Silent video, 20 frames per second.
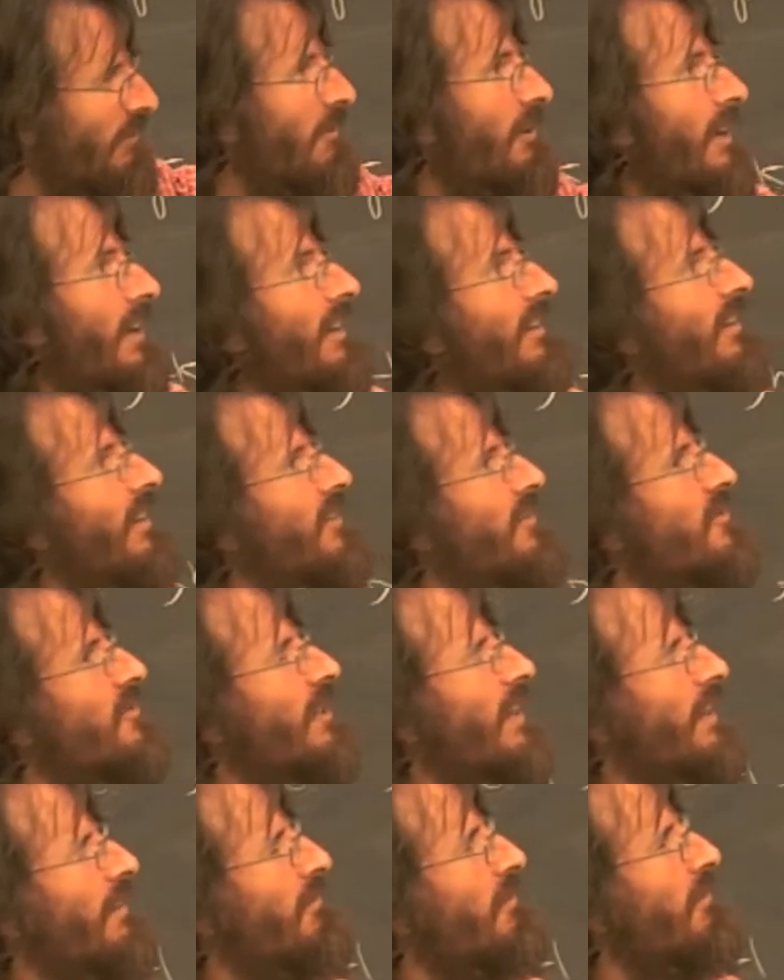oh, what I lost
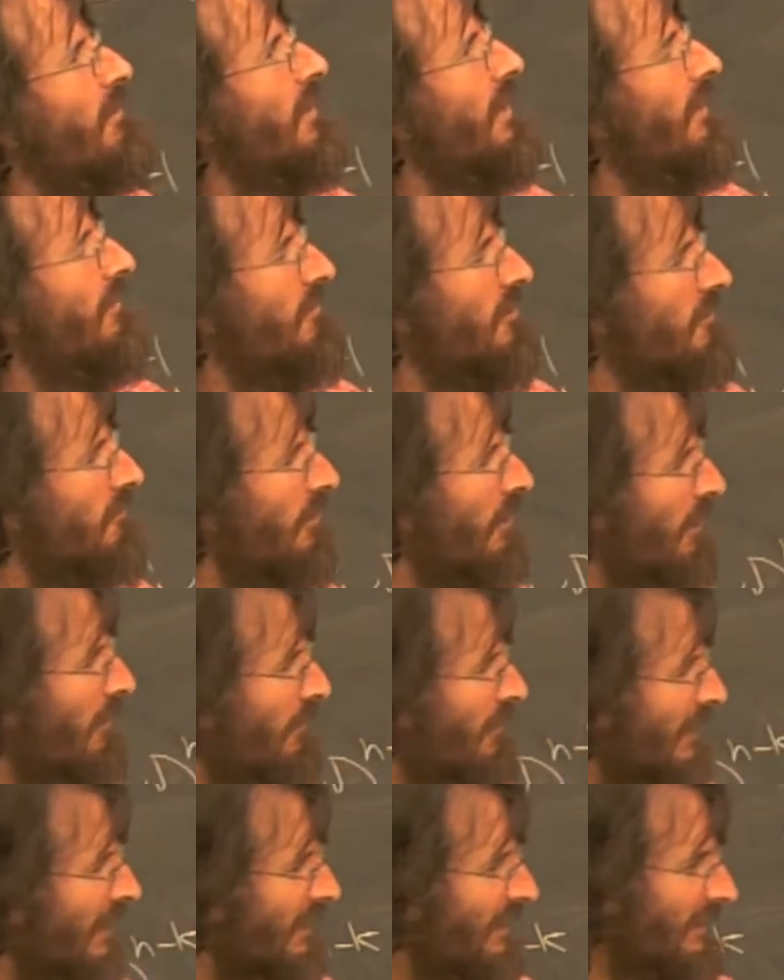track of it yet.
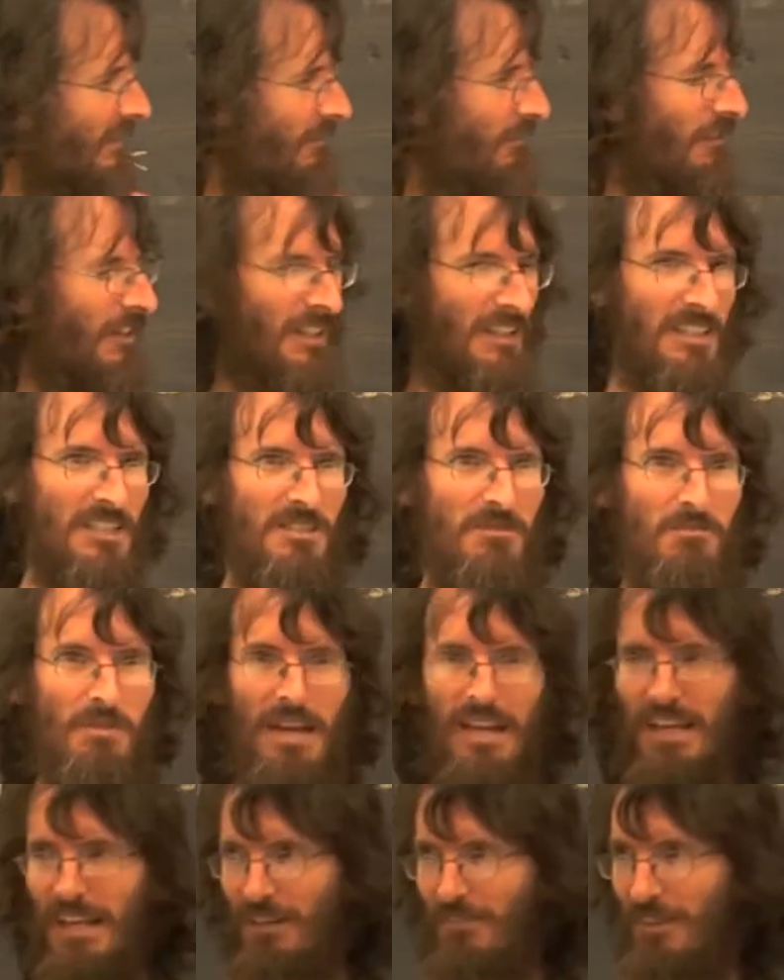We got this
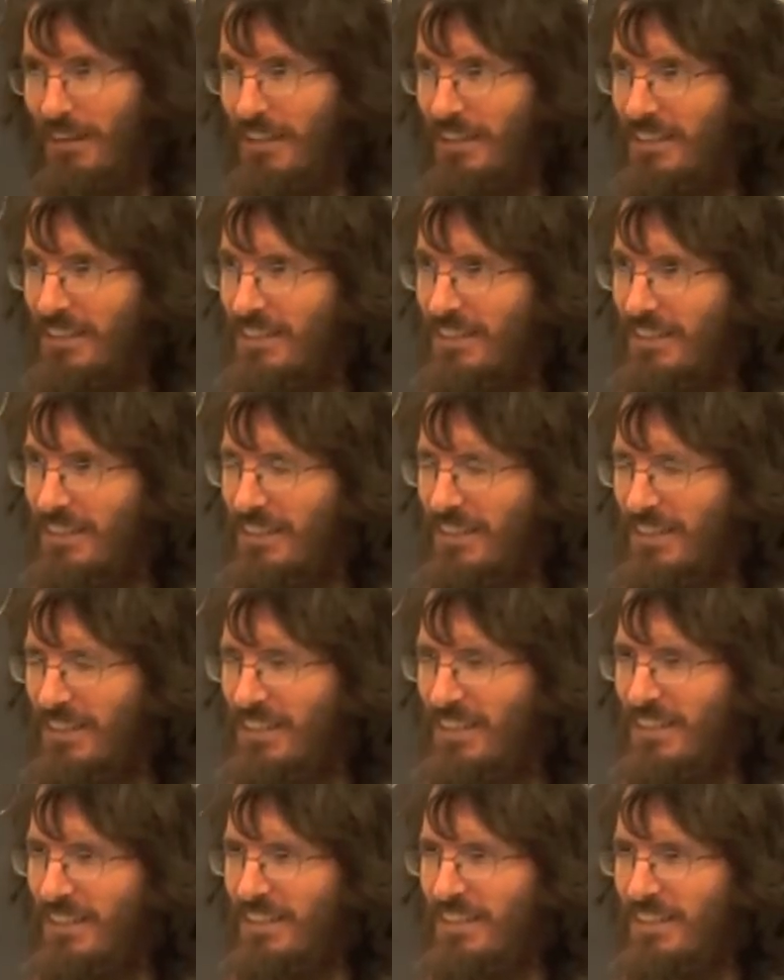embedding, right?
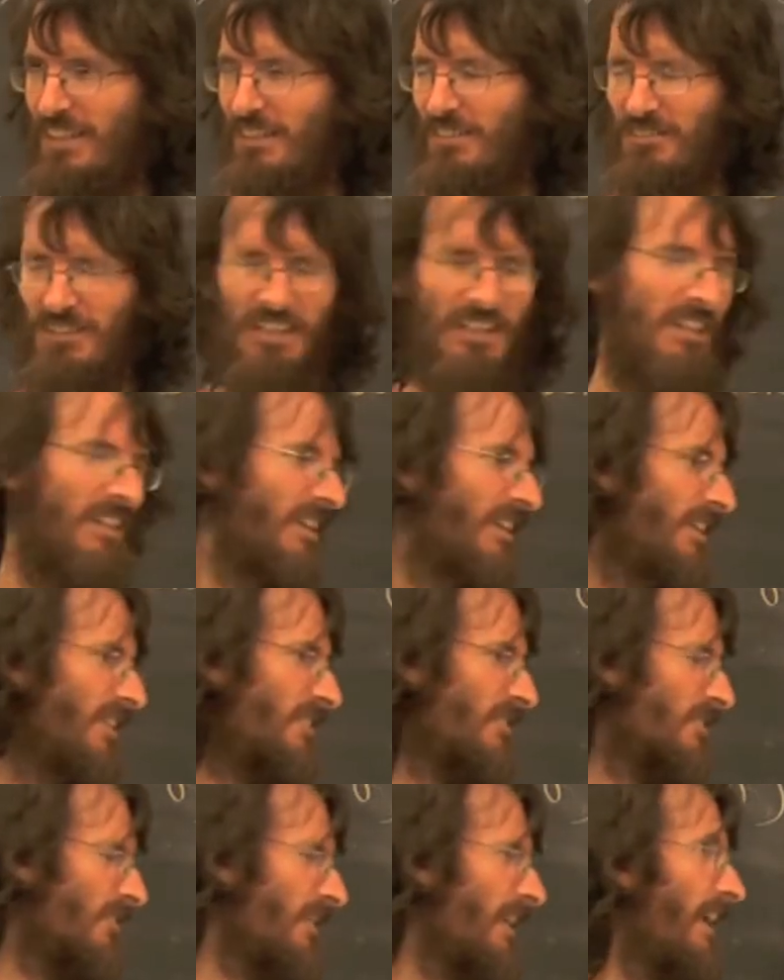Right.
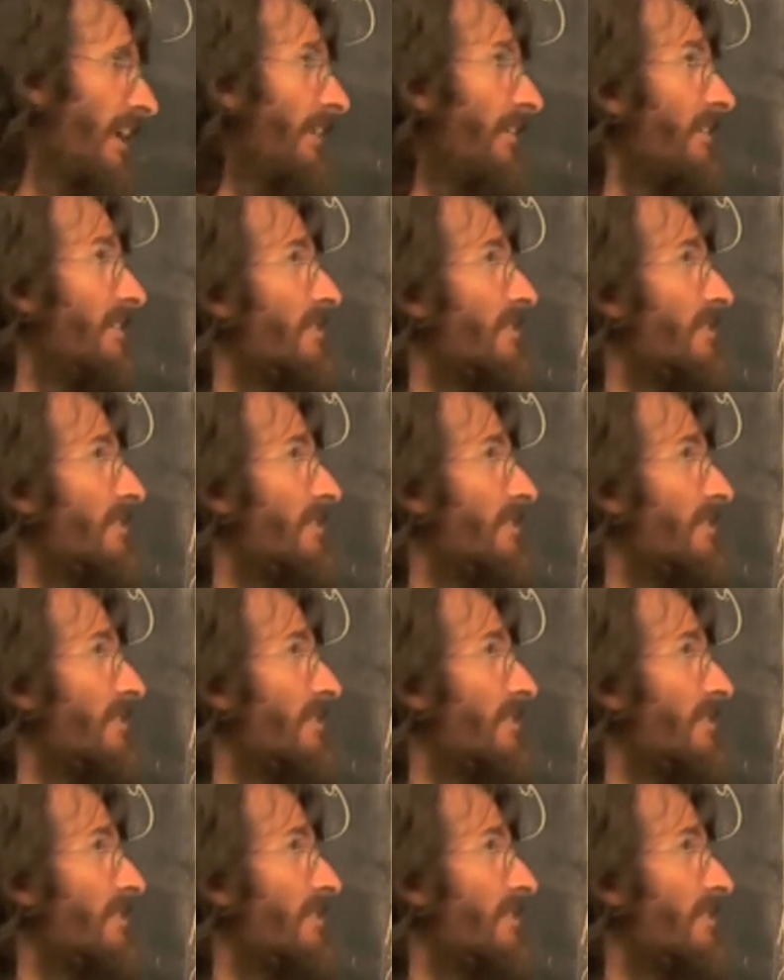So now